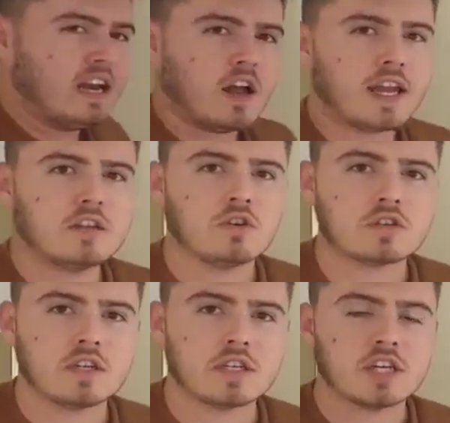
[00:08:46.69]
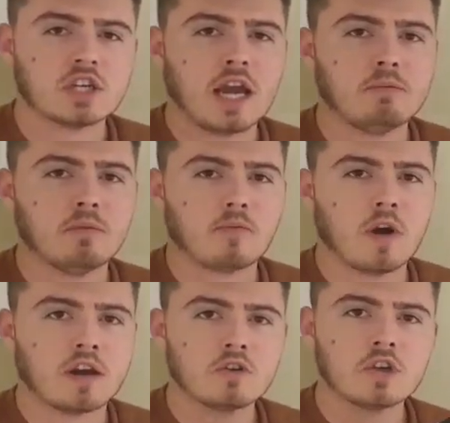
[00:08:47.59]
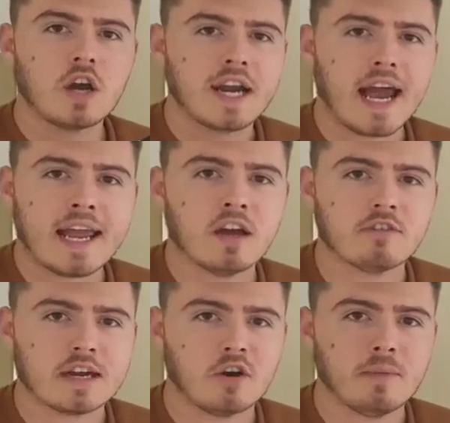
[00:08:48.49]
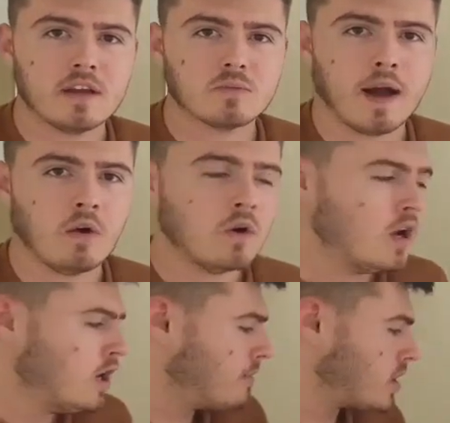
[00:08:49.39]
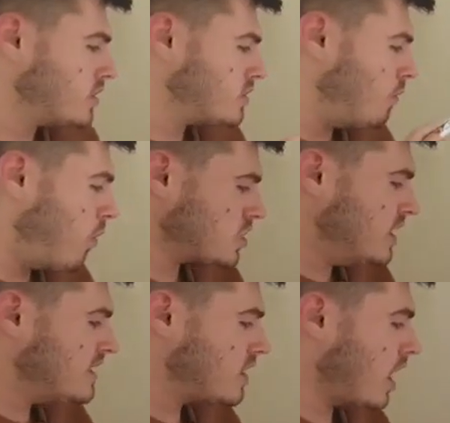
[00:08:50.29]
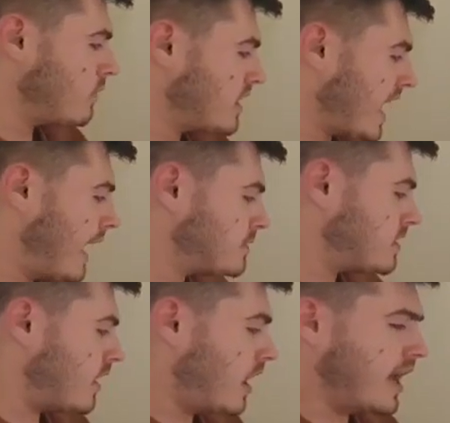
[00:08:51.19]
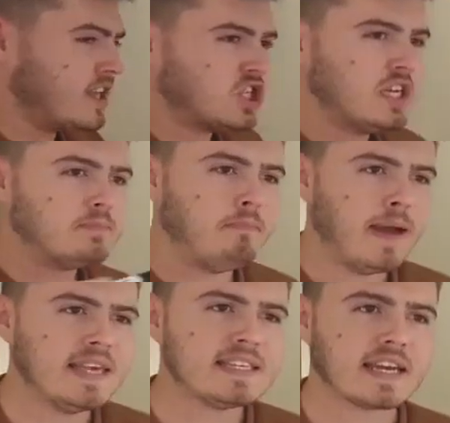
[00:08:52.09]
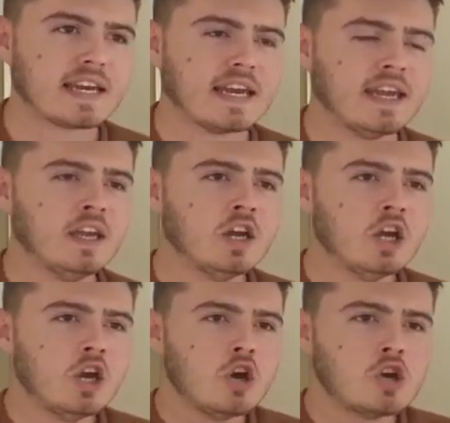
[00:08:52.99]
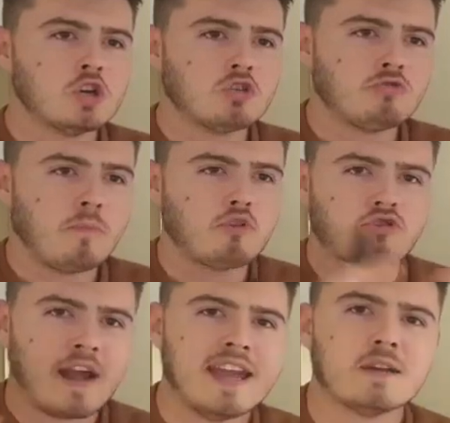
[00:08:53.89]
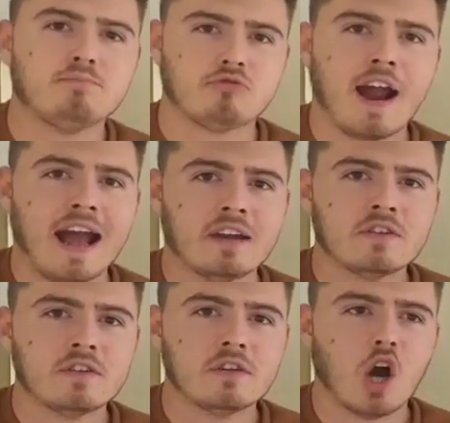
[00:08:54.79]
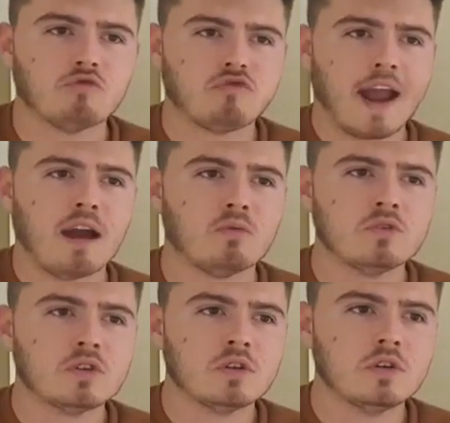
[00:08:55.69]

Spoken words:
like Dr. Natasha Campbell-McBride. I also kind of hate her a little bit as well, because what she's done with the GAPS diet is she's basically created a brand around